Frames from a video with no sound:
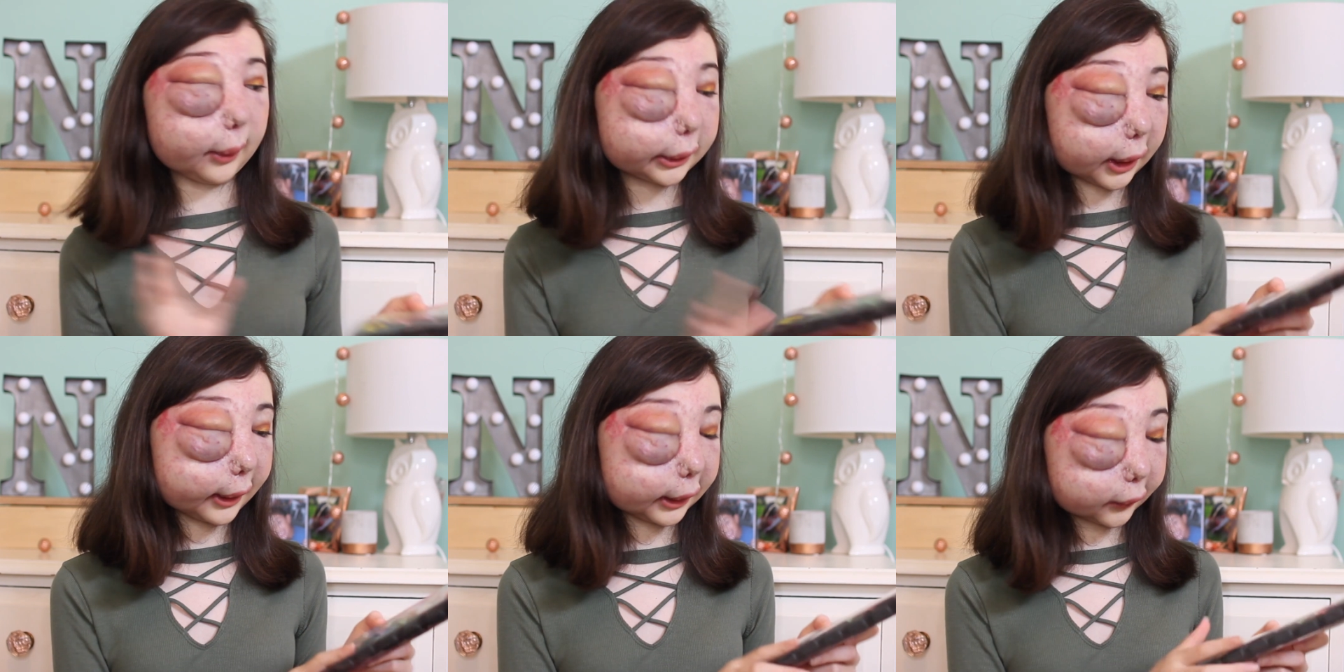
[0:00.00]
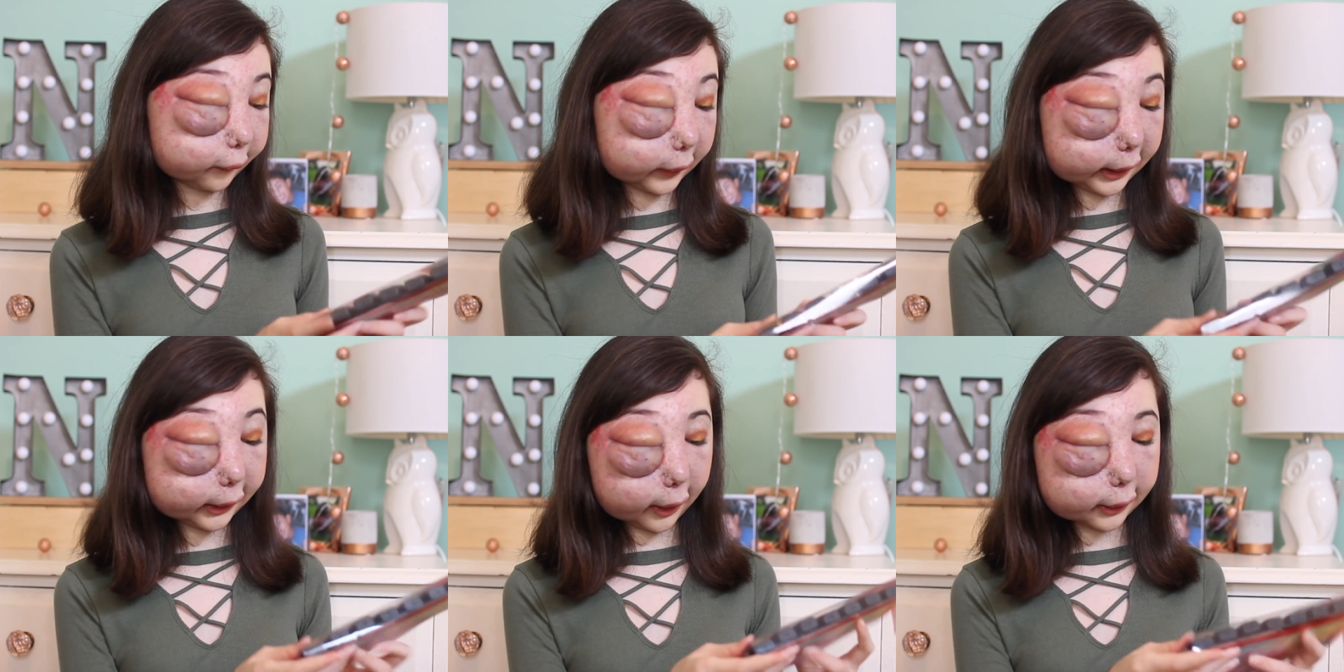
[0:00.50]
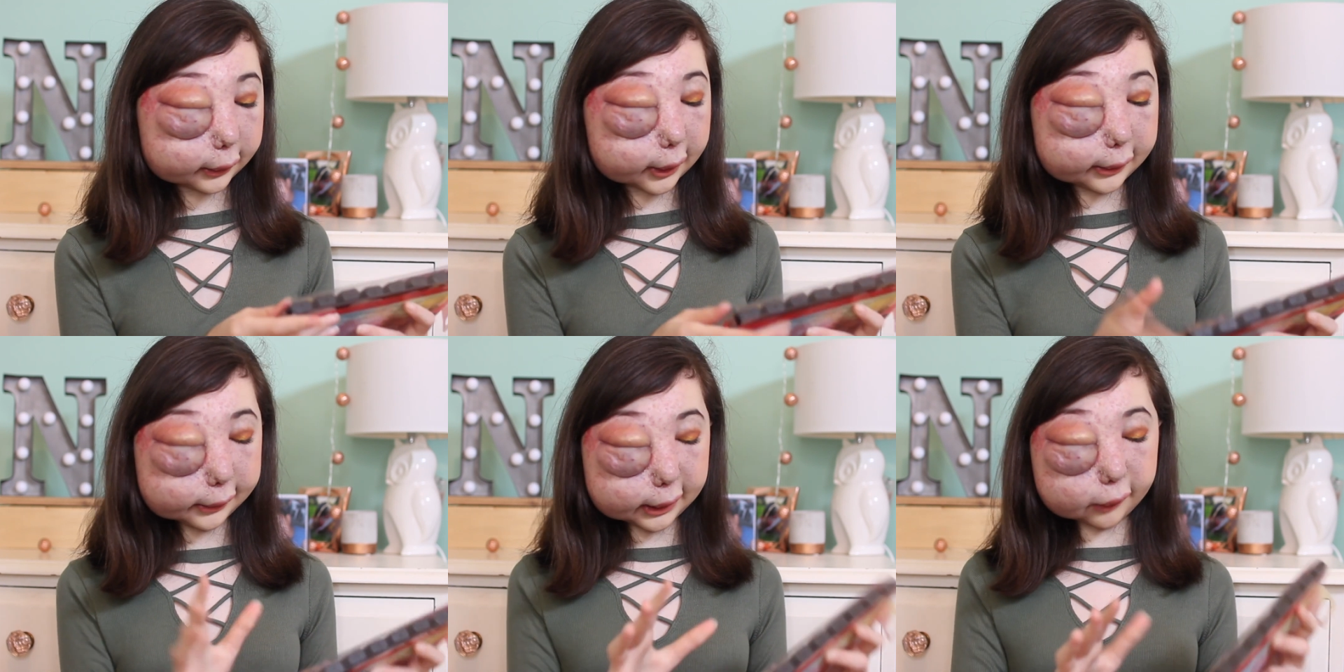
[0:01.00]
which I think is really good
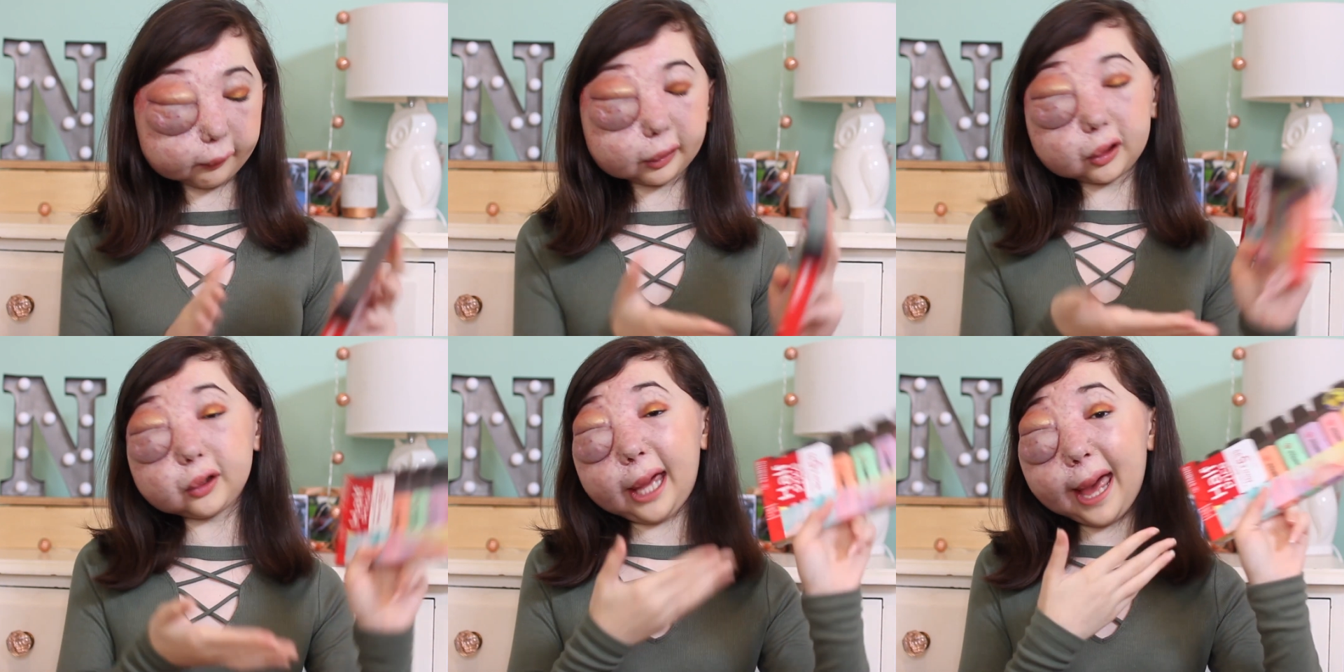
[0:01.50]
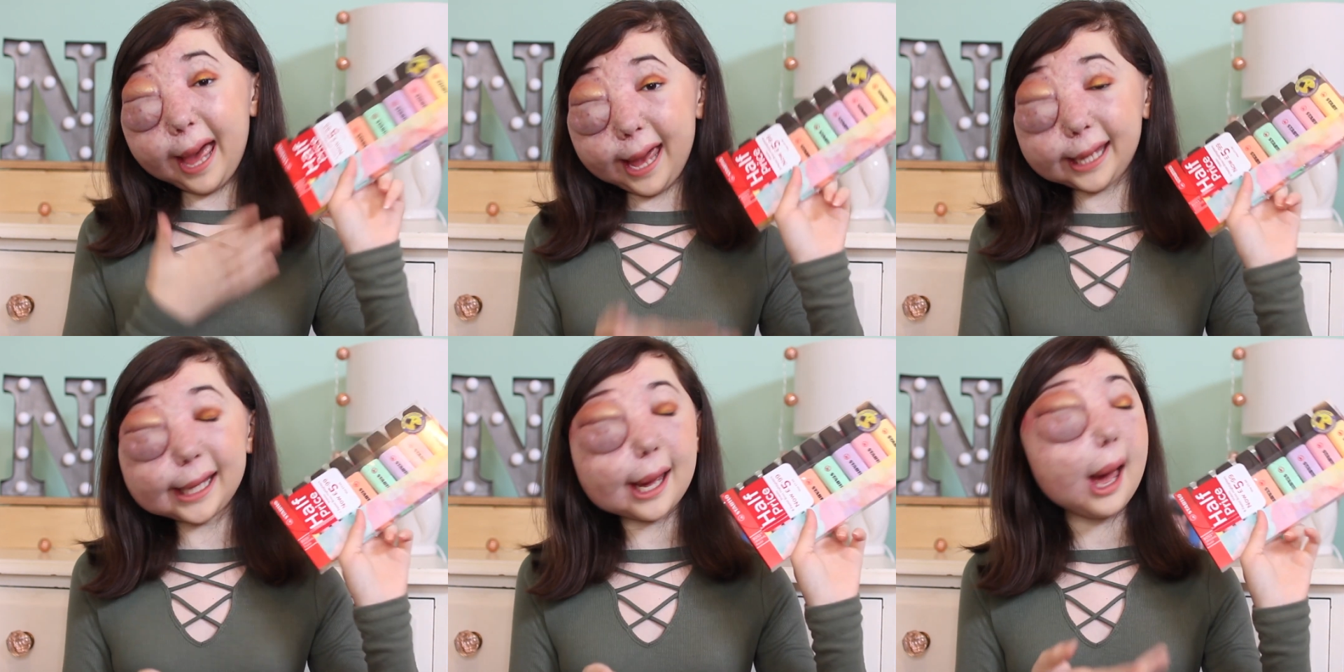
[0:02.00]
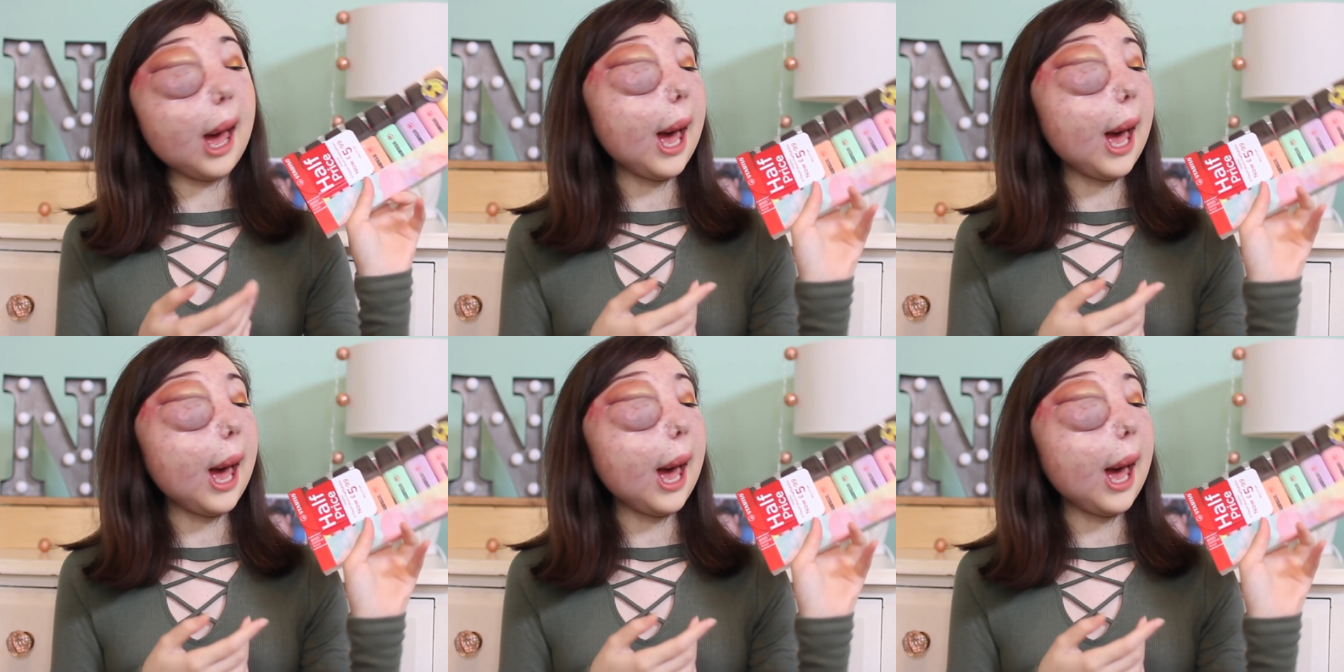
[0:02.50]
considering you get 8.